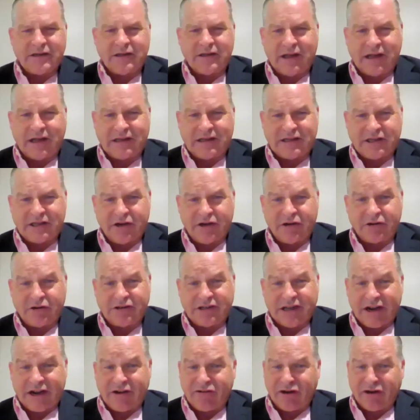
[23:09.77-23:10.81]
it less
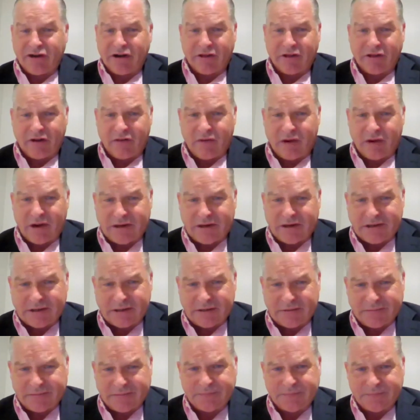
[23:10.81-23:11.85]
Eurocentric than it
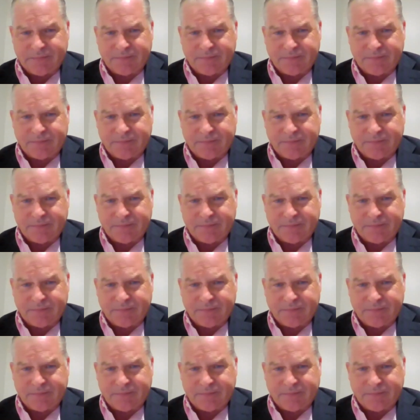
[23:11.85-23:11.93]
was?